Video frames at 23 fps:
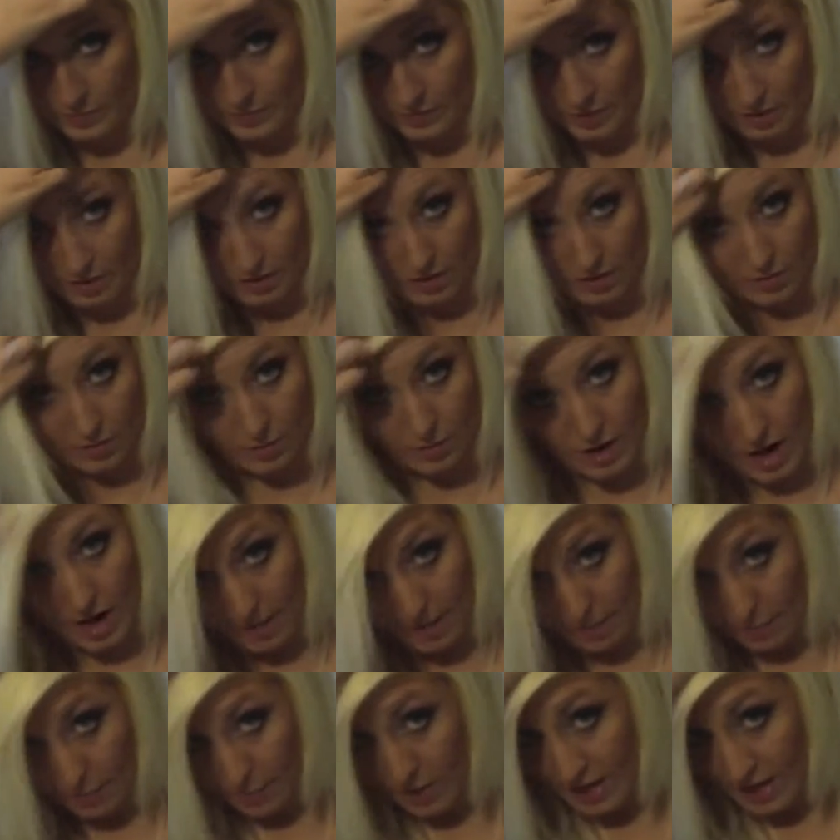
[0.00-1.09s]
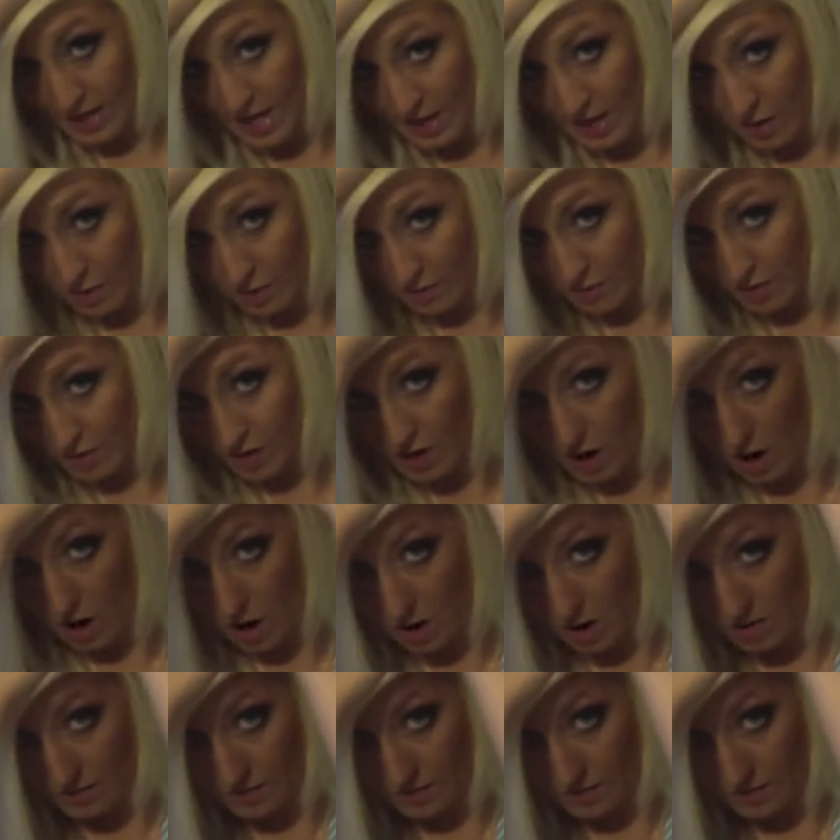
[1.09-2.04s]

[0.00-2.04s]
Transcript: So I bring that over, all of